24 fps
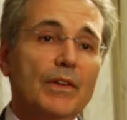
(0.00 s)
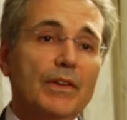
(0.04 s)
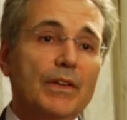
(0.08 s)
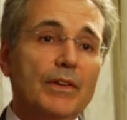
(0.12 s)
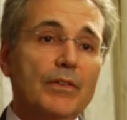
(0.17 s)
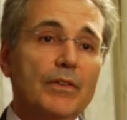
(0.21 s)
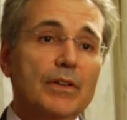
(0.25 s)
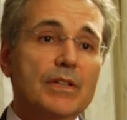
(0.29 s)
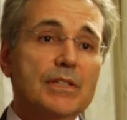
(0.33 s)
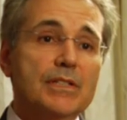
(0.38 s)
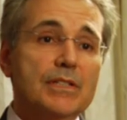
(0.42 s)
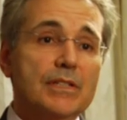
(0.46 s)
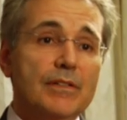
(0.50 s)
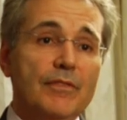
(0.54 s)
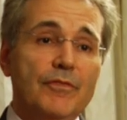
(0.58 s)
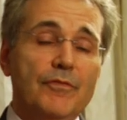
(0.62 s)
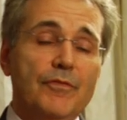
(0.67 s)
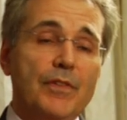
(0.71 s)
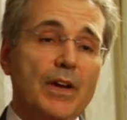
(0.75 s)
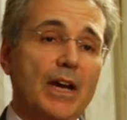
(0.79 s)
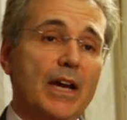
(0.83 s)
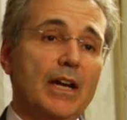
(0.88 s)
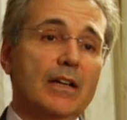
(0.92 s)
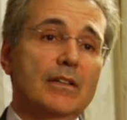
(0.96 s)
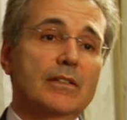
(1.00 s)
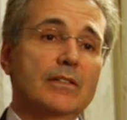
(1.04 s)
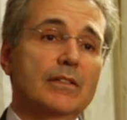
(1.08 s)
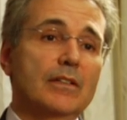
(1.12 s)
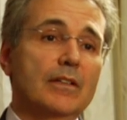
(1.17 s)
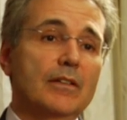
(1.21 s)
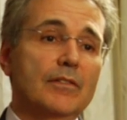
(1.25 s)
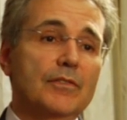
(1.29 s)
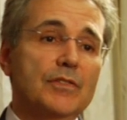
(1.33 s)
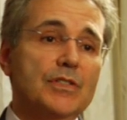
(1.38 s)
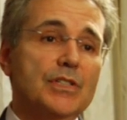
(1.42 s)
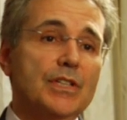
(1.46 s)
there is, in fact,
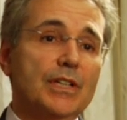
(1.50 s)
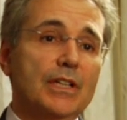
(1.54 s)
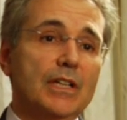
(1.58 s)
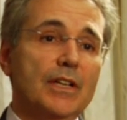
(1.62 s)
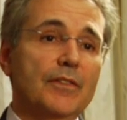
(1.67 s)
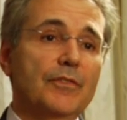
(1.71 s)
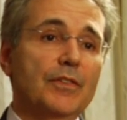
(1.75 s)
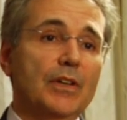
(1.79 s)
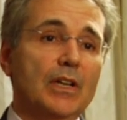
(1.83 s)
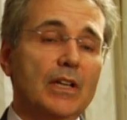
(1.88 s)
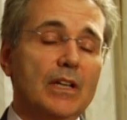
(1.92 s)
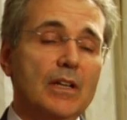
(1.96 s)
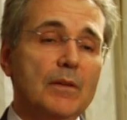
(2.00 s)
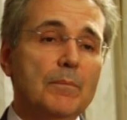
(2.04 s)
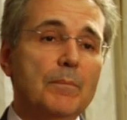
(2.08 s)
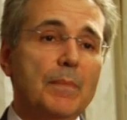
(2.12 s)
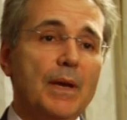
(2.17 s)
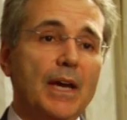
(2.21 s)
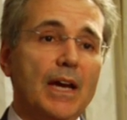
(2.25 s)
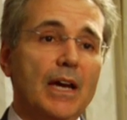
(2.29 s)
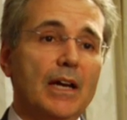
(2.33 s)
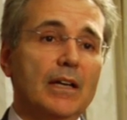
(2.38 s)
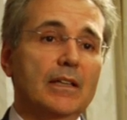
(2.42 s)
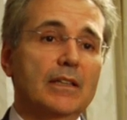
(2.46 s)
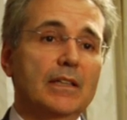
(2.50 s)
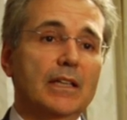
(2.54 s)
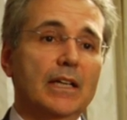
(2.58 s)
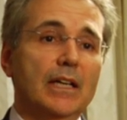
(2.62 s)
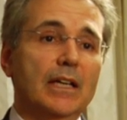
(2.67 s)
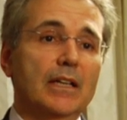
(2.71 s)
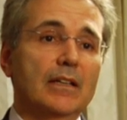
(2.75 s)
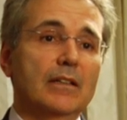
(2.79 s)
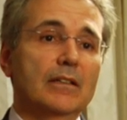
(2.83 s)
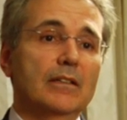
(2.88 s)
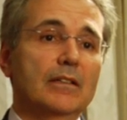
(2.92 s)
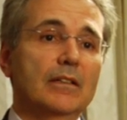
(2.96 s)
a significant impact
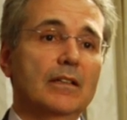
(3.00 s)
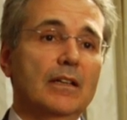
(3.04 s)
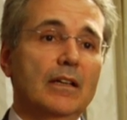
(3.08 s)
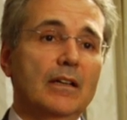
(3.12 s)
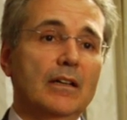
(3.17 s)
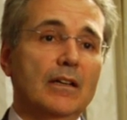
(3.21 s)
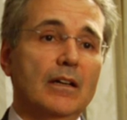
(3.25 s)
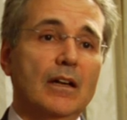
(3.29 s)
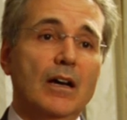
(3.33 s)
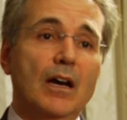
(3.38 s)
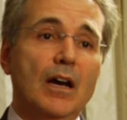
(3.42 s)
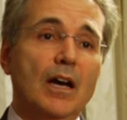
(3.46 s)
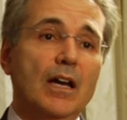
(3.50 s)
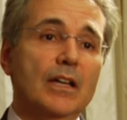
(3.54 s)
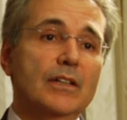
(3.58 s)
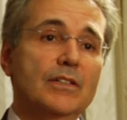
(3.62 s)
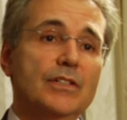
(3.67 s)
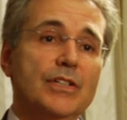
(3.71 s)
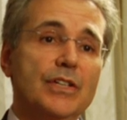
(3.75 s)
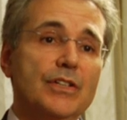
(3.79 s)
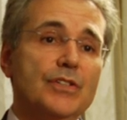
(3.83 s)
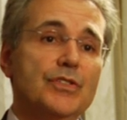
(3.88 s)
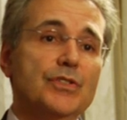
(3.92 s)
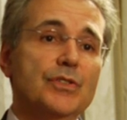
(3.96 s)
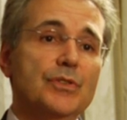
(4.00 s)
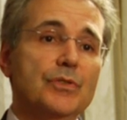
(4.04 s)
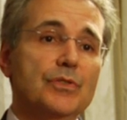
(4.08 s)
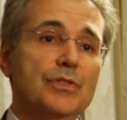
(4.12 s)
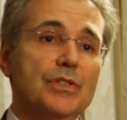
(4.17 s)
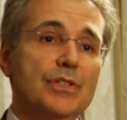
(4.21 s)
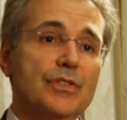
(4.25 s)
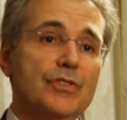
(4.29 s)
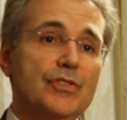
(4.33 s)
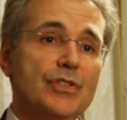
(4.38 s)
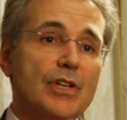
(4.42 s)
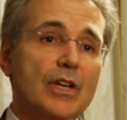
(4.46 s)
that on tissues
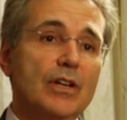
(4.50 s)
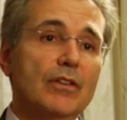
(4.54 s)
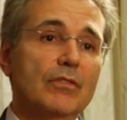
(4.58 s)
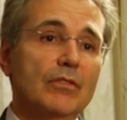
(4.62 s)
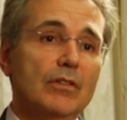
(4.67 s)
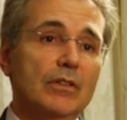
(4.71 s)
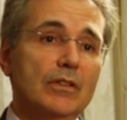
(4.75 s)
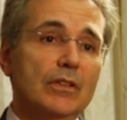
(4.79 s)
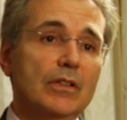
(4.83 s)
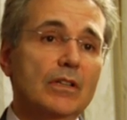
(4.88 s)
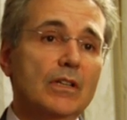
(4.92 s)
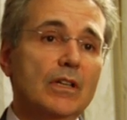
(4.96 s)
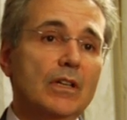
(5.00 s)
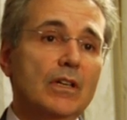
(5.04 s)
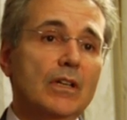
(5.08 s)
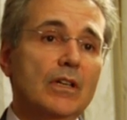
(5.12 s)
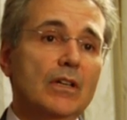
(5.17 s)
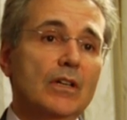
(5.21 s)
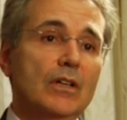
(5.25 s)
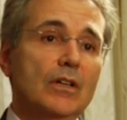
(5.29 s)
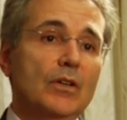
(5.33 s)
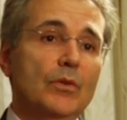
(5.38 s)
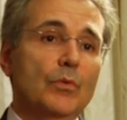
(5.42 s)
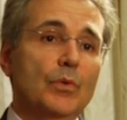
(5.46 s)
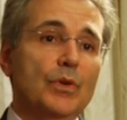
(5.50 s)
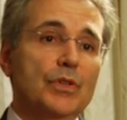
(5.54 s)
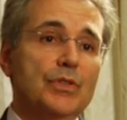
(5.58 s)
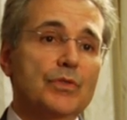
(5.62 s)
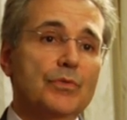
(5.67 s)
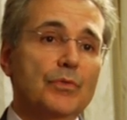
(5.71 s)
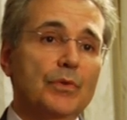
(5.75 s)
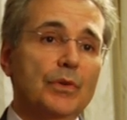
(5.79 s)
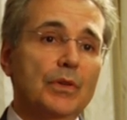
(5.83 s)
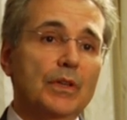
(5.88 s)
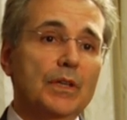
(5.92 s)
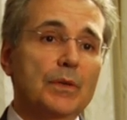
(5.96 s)
in general, which
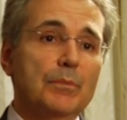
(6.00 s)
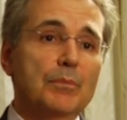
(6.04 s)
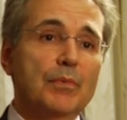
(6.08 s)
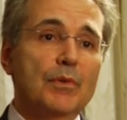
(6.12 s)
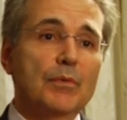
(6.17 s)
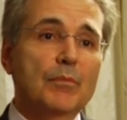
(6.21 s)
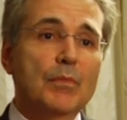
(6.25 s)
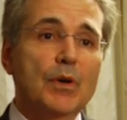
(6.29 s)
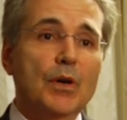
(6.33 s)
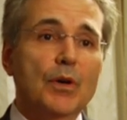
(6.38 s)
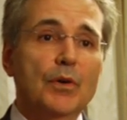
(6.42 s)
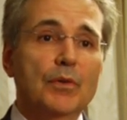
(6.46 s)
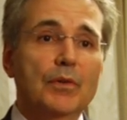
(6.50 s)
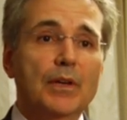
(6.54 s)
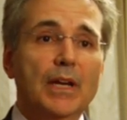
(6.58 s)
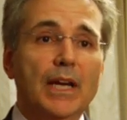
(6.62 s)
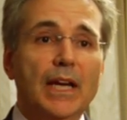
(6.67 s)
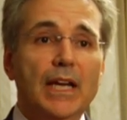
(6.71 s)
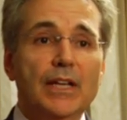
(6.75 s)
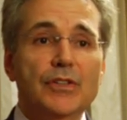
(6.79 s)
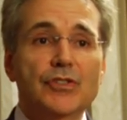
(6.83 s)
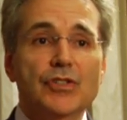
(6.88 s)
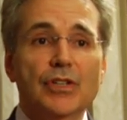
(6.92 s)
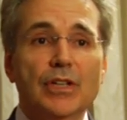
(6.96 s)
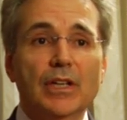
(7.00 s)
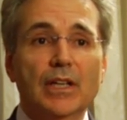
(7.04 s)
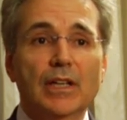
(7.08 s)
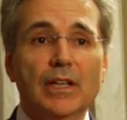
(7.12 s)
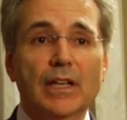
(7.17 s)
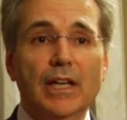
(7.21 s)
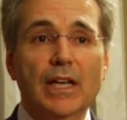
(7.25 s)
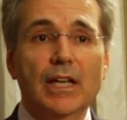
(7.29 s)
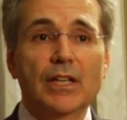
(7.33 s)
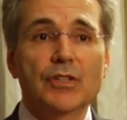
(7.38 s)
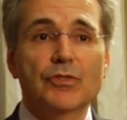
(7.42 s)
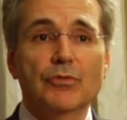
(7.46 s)
really promote aging and
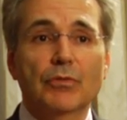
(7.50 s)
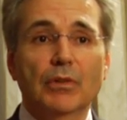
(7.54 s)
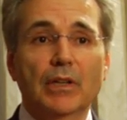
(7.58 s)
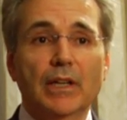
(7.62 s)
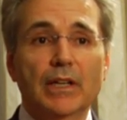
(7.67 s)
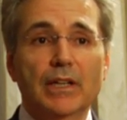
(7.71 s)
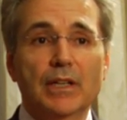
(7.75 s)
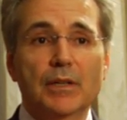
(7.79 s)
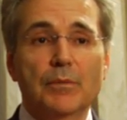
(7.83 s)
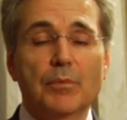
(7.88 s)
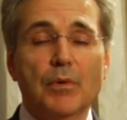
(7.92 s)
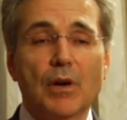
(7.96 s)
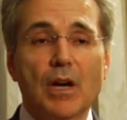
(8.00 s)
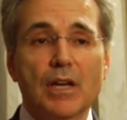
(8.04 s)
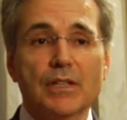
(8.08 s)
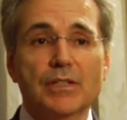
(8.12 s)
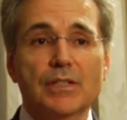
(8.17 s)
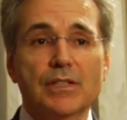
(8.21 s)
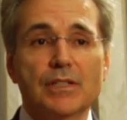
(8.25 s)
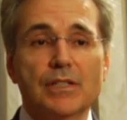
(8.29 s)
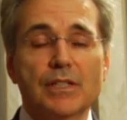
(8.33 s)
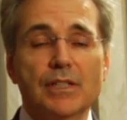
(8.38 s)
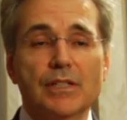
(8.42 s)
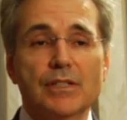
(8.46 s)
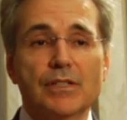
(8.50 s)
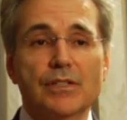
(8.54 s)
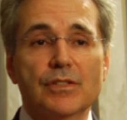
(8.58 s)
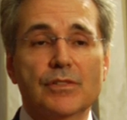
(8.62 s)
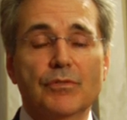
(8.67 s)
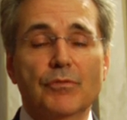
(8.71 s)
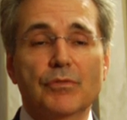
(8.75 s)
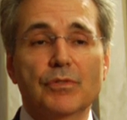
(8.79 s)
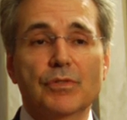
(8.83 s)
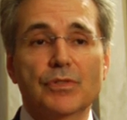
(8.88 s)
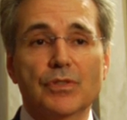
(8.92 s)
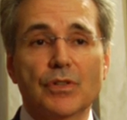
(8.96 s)
age-related processes as a
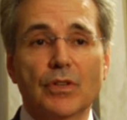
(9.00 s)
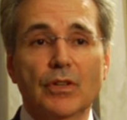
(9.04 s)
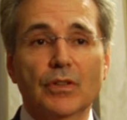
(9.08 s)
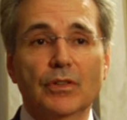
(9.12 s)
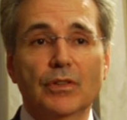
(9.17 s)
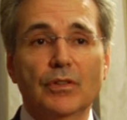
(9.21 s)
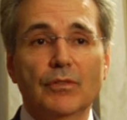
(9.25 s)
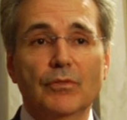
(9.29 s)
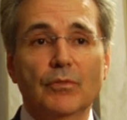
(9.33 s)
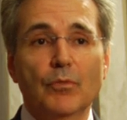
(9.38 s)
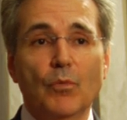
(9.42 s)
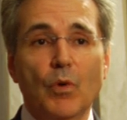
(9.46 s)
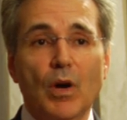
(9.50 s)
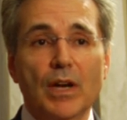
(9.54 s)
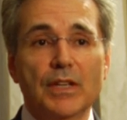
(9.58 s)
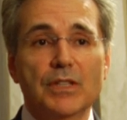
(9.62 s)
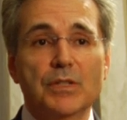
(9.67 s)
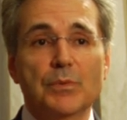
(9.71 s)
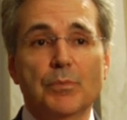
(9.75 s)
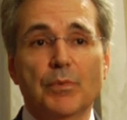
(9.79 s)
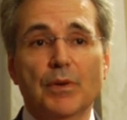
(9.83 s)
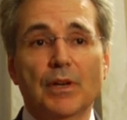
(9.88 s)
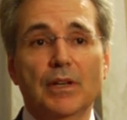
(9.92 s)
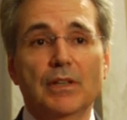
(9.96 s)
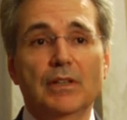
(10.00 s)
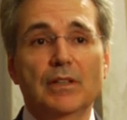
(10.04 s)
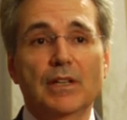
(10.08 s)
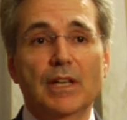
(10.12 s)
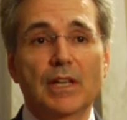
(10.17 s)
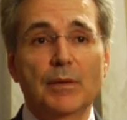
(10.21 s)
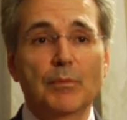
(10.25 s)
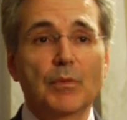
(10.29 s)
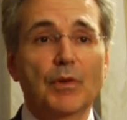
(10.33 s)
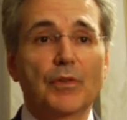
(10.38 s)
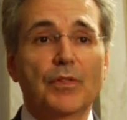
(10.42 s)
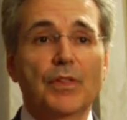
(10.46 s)
result of widespread
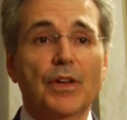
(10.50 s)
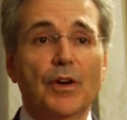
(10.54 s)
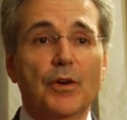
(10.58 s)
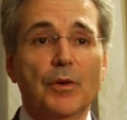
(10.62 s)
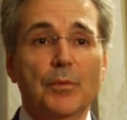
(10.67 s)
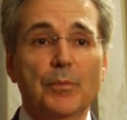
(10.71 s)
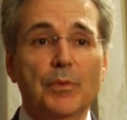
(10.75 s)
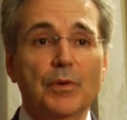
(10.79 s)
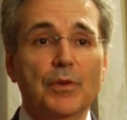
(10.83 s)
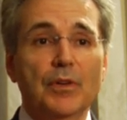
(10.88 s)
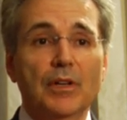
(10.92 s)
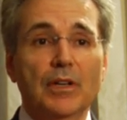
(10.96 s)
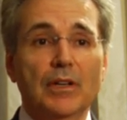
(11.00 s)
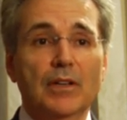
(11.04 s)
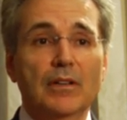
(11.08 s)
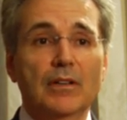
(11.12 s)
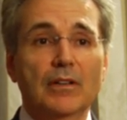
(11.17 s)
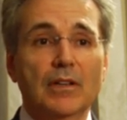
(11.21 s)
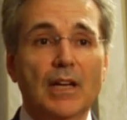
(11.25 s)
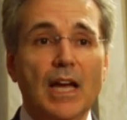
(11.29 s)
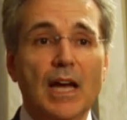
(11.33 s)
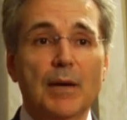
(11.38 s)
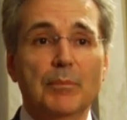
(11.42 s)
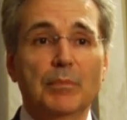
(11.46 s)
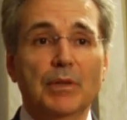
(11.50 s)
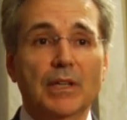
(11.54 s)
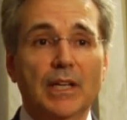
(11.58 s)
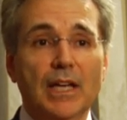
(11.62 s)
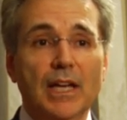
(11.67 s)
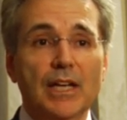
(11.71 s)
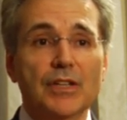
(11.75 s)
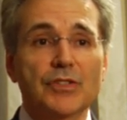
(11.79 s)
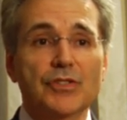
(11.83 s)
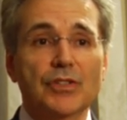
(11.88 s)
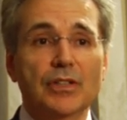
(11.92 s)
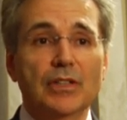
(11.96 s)
chemotherapeutic
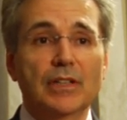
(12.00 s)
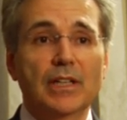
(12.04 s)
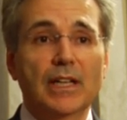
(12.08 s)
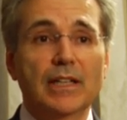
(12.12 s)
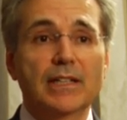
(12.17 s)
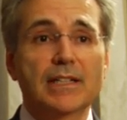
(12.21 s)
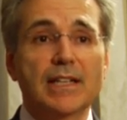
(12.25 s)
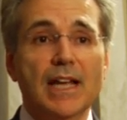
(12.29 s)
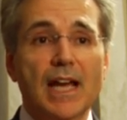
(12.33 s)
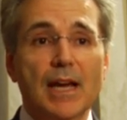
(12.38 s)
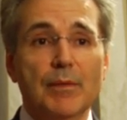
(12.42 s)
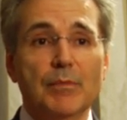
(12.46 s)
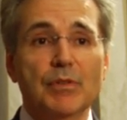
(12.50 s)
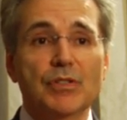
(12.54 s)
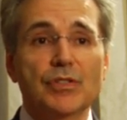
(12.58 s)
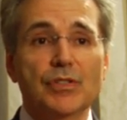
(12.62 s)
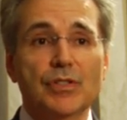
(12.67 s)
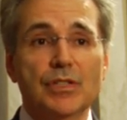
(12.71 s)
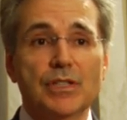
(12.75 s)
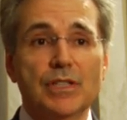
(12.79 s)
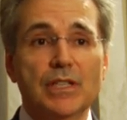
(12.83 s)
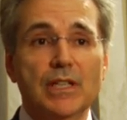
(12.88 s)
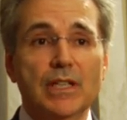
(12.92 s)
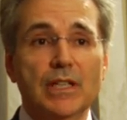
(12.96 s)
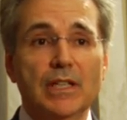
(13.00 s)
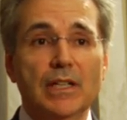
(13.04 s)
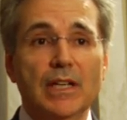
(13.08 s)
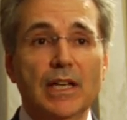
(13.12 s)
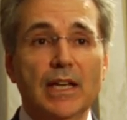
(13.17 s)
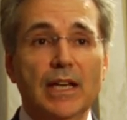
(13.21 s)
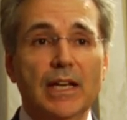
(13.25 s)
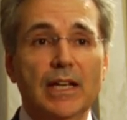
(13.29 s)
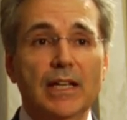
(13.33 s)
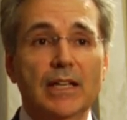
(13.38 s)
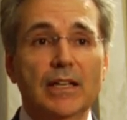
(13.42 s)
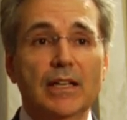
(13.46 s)
application that damages
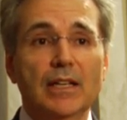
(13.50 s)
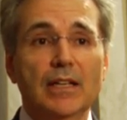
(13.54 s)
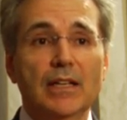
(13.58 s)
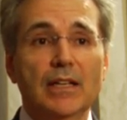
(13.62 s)
DNA.